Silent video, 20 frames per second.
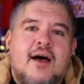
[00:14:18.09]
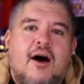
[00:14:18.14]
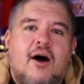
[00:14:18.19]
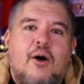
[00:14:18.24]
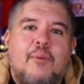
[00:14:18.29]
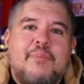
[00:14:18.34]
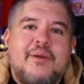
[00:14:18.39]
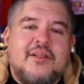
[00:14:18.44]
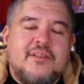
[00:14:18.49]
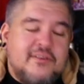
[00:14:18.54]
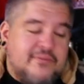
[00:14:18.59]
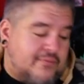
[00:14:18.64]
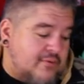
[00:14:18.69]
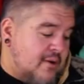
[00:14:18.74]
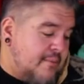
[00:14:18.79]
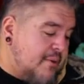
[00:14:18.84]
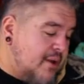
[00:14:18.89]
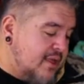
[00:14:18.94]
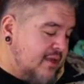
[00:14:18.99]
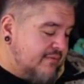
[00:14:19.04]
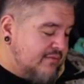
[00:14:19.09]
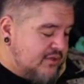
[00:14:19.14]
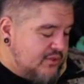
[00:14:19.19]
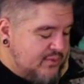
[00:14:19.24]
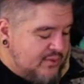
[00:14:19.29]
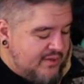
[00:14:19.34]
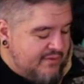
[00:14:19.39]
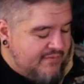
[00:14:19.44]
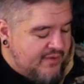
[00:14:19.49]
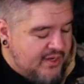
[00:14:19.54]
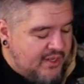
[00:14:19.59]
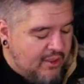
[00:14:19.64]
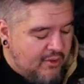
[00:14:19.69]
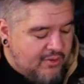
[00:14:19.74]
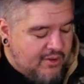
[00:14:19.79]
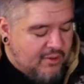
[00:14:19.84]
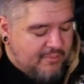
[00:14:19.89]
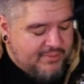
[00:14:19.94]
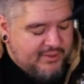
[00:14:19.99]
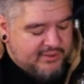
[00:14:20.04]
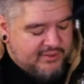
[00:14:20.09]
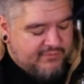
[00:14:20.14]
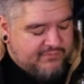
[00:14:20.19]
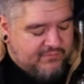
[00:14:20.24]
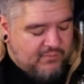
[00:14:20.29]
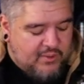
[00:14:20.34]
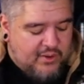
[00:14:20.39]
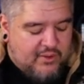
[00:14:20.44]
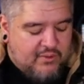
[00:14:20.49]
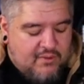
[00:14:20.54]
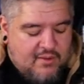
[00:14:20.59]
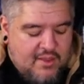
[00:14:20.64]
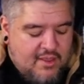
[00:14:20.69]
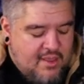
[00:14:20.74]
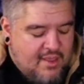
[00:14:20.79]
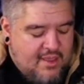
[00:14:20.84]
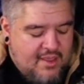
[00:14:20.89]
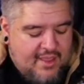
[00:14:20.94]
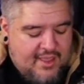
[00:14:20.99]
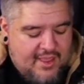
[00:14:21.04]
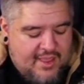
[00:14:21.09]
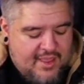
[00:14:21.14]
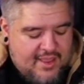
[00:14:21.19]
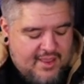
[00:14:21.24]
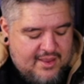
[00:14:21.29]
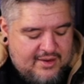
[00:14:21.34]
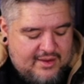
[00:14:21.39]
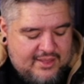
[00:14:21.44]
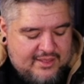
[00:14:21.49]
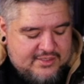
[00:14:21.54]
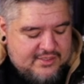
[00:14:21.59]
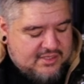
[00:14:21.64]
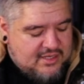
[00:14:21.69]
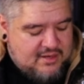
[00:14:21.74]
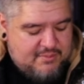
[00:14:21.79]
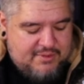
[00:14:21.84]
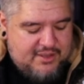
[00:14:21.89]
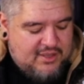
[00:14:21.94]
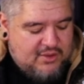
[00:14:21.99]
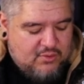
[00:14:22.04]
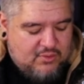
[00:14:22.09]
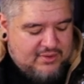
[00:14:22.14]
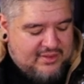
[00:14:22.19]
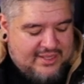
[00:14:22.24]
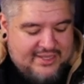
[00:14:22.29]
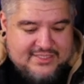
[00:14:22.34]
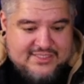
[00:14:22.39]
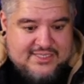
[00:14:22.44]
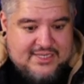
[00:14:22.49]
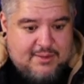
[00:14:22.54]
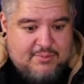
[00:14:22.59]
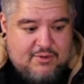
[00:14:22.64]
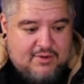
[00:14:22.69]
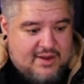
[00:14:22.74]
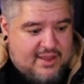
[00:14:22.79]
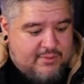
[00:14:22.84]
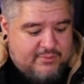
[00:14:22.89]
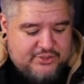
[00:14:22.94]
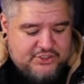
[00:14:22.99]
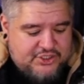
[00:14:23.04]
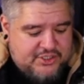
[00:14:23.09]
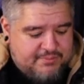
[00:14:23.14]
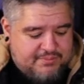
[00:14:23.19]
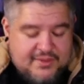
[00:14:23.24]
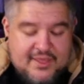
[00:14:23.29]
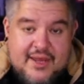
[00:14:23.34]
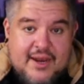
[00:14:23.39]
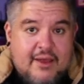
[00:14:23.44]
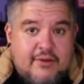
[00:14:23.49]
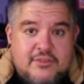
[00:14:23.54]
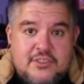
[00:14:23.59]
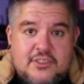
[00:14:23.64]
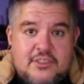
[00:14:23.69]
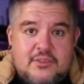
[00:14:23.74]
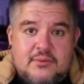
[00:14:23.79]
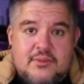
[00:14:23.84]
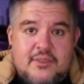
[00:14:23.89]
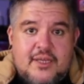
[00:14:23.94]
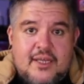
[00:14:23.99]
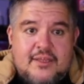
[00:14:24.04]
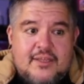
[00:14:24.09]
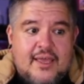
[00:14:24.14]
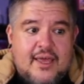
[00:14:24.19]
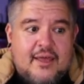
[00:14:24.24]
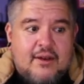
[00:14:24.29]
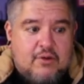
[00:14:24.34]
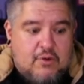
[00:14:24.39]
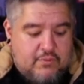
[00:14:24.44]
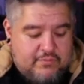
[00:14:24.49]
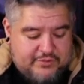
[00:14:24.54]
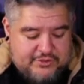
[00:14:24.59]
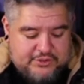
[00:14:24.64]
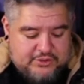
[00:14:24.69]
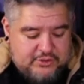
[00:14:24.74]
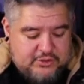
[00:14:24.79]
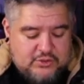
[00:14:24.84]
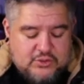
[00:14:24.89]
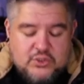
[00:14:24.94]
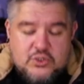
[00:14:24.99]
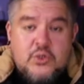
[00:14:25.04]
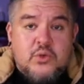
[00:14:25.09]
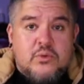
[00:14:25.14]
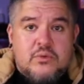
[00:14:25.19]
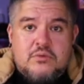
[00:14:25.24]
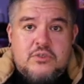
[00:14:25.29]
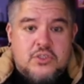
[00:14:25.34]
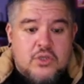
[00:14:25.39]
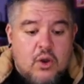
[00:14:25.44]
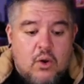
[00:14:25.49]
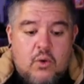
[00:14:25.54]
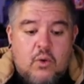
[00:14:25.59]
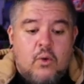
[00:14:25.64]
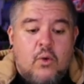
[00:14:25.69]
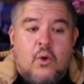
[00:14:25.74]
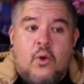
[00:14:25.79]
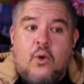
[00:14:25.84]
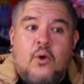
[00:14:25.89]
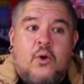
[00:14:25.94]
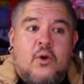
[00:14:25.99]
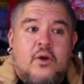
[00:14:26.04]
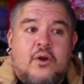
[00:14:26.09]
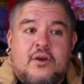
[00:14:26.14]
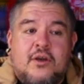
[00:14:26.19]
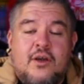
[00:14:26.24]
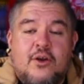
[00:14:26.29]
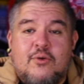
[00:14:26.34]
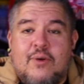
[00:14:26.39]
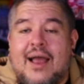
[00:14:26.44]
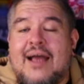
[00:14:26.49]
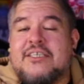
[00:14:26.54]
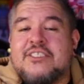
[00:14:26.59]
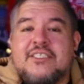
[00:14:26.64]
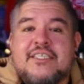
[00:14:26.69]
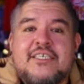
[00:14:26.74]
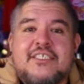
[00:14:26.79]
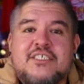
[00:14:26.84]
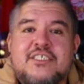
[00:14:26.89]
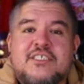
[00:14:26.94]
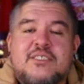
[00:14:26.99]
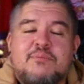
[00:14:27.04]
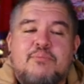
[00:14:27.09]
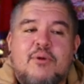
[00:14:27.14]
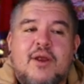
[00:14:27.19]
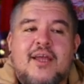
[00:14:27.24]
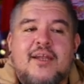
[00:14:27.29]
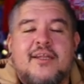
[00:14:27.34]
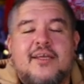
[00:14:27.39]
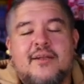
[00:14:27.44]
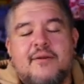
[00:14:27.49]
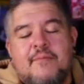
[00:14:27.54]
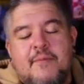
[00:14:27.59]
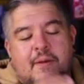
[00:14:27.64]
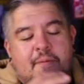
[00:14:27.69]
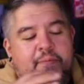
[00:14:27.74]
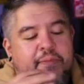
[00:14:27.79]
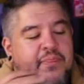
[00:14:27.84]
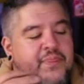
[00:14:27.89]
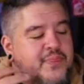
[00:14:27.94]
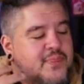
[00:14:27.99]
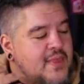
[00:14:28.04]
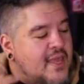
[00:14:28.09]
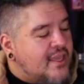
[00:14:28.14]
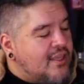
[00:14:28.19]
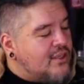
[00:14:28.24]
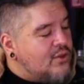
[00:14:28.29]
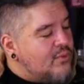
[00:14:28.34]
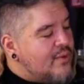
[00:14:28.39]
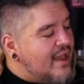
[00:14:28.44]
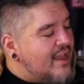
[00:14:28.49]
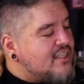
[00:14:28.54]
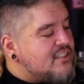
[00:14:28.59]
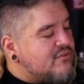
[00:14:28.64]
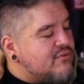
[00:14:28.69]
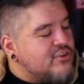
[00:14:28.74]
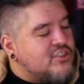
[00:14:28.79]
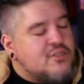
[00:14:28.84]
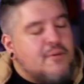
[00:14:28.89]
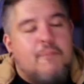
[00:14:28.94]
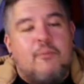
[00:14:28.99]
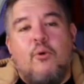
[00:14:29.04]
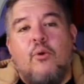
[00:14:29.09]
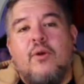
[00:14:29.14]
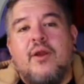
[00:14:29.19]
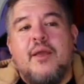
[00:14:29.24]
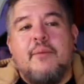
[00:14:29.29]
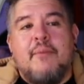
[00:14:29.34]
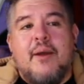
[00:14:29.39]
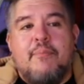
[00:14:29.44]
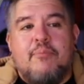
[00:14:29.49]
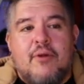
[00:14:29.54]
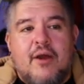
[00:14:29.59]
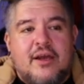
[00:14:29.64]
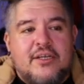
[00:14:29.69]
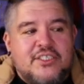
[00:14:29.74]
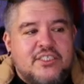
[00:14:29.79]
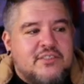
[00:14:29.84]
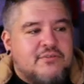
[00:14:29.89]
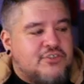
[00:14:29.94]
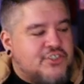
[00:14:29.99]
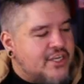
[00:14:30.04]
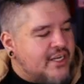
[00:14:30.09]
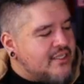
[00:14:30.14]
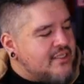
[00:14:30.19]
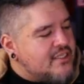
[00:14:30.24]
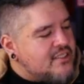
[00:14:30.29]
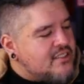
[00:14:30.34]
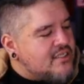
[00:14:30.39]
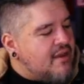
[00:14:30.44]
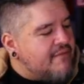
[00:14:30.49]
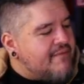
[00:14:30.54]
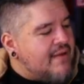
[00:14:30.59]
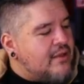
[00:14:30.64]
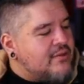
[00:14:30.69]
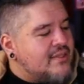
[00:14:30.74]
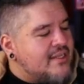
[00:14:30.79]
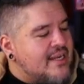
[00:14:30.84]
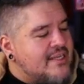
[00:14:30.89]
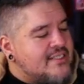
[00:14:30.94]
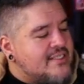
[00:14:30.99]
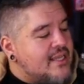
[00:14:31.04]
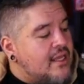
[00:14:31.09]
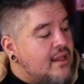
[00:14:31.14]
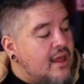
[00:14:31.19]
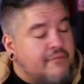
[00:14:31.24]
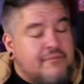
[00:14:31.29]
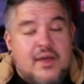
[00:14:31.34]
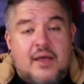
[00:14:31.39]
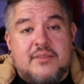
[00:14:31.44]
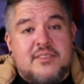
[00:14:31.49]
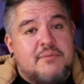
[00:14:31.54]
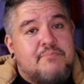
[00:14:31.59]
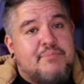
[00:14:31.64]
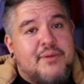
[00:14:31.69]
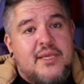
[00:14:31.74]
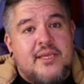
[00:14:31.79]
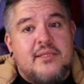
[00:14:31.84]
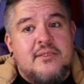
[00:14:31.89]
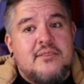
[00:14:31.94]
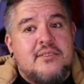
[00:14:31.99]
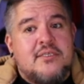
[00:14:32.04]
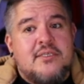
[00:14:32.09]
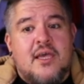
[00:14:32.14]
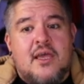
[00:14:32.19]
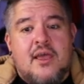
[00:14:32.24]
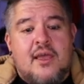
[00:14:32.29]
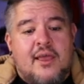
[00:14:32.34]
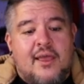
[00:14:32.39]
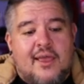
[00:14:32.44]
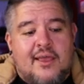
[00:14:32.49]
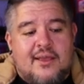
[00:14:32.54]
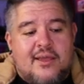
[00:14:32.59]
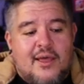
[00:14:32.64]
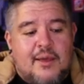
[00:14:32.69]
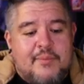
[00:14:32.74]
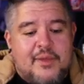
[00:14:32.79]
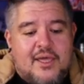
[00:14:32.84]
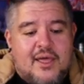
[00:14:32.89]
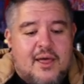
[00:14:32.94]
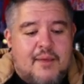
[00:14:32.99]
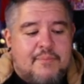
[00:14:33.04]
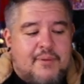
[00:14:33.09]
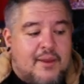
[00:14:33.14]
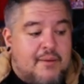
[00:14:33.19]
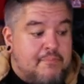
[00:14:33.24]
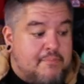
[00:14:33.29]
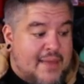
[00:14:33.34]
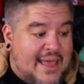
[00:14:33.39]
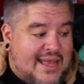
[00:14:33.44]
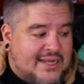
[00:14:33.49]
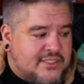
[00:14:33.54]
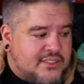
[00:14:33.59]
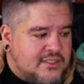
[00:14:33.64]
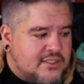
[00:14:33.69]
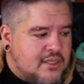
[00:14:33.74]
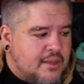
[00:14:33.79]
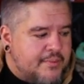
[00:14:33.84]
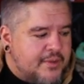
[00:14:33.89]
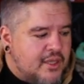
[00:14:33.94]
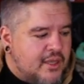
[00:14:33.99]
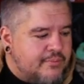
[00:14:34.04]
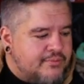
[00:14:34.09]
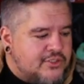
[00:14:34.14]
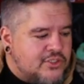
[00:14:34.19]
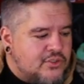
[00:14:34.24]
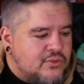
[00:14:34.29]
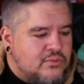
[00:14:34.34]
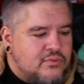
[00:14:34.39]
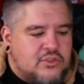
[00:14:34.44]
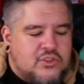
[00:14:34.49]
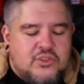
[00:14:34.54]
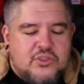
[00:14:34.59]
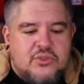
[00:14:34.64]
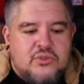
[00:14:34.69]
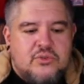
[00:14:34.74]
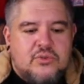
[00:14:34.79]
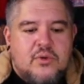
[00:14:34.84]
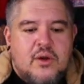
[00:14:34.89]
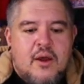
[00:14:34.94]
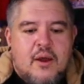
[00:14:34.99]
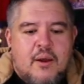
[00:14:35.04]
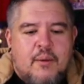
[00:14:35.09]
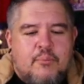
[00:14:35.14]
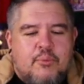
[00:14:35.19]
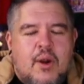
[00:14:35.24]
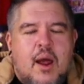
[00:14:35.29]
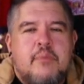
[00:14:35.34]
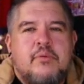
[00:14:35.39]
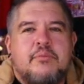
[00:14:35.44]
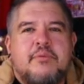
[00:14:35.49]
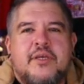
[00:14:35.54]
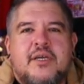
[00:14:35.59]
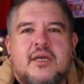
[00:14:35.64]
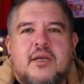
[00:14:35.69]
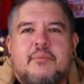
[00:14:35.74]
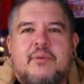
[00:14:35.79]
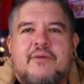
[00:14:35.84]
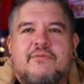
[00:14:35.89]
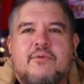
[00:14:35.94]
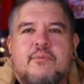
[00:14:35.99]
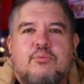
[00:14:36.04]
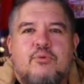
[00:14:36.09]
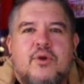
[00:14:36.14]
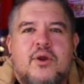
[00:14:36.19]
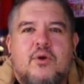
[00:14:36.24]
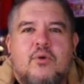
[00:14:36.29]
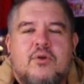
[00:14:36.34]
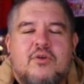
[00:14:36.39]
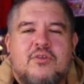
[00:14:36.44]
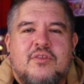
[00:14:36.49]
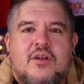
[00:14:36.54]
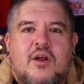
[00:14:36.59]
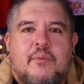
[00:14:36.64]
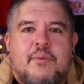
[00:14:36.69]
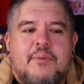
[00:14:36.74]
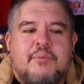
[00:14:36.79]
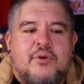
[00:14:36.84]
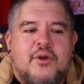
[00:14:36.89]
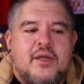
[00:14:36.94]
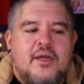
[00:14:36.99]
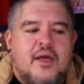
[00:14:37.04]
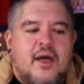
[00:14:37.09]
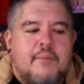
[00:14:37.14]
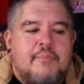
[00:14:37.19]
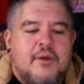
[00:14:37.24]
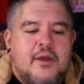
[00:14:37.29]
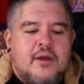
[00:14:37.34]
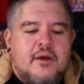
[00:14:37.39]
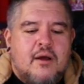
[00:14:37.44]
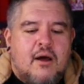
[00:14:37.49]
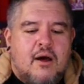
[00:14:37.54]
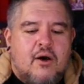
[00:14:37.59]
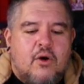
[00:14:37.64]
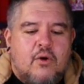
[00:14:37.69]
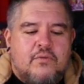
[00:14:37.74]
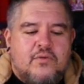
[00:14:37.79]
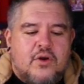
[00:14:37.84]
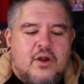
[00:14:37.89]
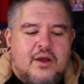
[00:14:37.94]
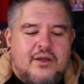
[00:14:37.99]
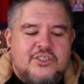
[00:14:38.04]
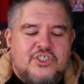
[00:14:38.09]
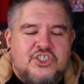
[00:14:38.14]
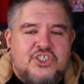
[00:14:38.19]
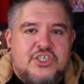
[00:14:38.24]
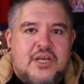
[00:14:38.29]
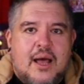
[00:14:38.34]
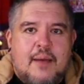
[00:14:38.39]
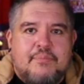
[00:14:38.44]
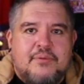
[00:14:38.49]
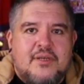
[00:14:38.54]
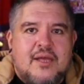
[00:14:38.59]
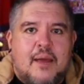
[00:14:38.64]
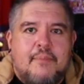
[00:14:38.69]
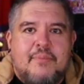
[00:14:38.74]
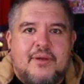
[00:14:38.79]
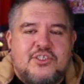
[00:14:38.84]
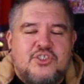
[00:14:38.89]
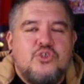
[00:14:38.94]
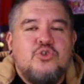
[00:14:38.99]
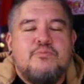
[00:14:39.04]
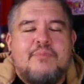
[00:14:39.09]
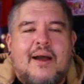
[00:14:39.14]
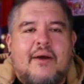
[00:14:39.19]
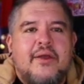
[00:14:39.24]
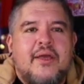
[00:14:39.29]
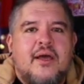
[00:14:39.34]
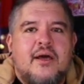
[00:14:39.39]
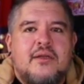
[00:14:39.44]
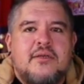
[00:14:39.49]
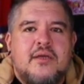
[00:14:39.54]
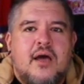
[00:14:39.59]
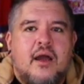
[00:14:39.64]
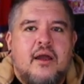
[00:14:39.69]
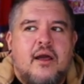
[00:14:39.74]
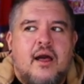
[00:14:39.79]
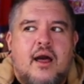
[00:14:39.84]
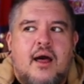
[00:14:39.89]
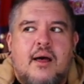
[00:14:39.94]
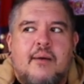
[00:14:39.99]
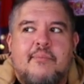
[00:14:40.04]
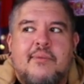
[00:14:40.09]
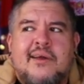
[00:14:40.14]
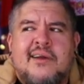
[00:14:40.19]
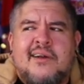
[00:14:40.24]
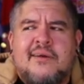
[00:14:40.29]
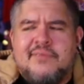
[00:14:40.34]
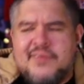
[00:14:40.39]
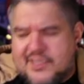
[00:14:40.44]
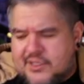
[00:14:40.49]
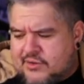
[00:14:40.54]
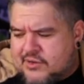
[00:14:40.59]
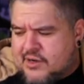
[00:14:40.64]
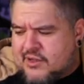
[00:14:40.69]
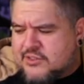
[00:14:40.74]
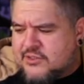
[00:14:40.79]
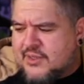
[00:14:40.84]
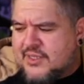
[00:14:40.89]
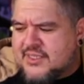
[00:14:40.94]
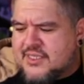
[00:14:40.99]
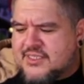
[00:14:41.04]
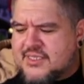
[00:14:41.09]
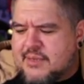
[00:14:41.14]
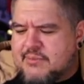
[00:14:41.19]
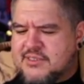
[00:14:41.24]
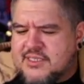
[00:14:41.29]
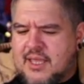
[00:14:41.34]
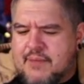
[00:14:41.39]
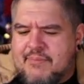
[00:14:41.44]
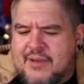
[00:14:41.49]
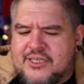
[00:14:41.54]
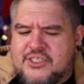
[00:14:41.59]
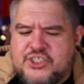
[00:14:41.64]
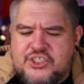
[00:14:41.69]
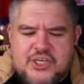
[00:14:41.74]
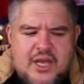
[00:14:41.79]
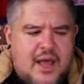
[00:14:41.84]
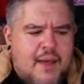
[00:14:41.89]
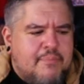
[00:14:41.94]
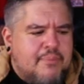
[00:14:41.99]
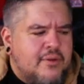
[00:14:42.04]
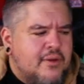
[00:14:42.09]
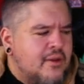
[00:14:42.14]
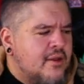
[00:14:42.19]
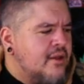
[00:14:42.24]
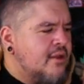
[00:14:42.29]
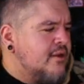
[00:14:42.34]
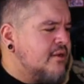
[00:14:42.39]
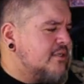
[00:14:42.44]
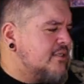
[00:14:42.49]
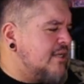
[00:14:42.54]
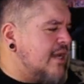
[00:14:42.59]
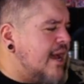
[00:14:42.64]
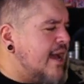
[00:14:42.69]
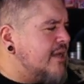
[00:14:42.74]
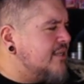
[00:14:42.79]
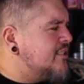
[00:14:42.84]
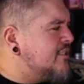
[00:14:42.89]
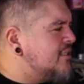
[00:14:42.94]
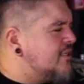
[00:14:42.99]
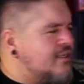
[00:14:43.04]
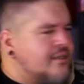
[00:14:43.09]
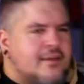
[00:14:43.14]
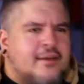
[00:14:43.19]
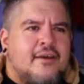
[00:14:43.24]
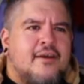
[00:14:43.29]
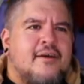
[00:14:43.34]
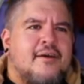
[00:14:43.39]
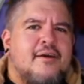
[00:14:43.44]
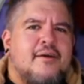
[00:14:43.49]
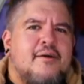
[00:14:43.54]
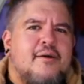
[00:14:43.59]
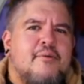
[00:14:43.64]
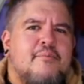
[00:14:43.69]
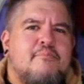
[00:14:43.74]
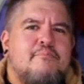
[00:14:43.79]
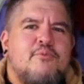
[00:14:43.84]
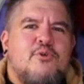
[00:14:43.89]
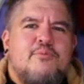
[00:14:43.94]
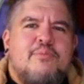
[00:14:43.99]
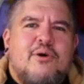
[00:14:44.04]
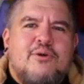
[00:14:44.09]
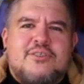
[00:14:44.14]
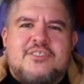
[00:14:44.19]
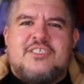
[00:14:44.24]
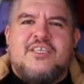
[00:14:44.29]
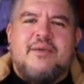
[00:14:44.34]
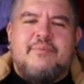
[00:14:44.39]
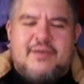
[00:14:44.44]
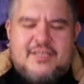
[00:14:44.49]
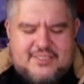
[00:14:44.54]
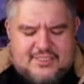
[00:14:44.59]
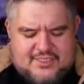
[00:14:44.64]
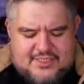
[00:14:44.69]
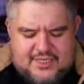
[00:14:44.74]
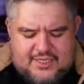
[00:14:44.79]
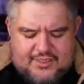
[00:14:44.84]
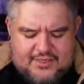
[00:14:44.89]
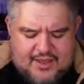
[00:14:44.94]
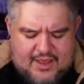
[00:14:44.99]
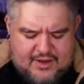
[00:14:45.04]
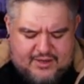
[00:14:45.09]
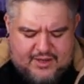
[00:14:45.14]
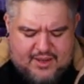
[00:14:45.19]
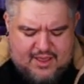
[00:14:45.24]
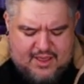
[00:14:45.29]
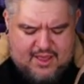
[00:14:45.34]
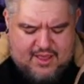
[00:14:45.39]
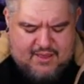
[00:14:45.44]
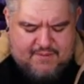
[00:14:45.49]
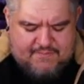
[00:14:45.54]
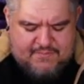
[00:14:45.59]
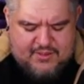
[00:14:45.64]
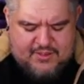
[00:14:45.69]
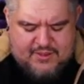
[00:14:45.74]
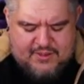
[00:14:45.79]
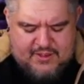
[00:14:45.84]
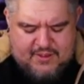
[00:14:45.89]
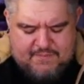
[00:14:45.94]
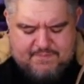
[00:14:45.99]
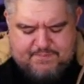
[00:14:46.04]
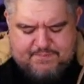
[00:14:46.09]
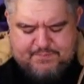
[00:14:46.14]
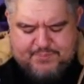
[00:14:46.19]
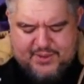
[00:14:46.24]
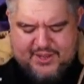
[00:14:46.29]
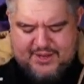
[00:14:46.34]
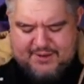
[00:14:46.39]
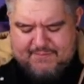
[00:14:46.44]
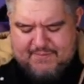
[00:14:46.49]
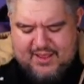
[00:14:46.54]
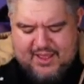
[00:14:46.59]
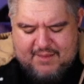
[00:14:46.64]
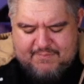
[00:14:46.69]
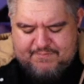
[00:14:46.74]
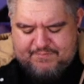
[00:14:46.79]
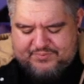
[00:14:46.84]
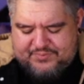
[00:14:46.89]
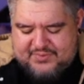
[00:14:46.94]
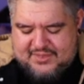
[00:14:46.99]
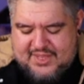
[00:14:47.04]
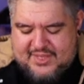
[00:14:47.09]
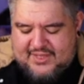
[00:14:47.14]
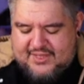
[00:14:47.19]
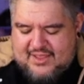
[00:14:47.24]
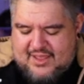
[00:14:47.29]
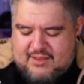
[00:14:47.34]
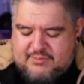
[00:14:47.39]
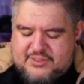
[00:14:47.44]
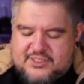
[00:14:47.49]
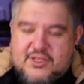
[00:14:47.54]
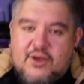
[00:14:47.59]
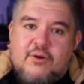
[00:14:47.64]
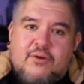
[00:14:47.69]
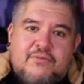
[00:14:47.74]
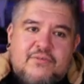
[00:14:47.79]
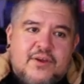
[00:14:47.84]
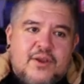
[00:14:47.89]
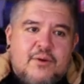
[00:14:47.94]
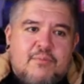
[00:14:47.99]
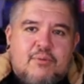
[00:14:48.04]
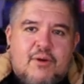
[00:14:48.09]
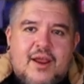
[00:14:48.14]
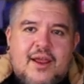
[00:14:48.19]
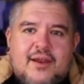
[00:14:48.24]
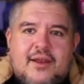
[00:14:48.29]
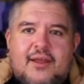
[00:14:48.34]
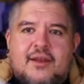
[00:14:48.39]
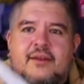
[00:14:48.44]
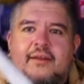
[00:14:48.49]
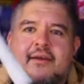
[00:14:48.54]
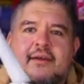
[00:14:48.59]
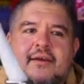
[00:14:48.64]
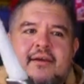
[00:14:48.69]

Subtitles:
I'll build it for you. I'll probably even do it in a video and I'll build it for you. And it's going to be your lightsaber and I will ship that out to you and get that over to you soon. So, congratulations, Brandon. Thank you guys for supporting my projects, for checking the stuff out that I sell. I've got some pins coming up and patches coming up soon too, probably going to be for pre-order, that I'll be putting up over on shop.batubountyhunt.com. I think you can also hit the same site by shop.mubosdbc.com. But I'm stoked for you, Brandon.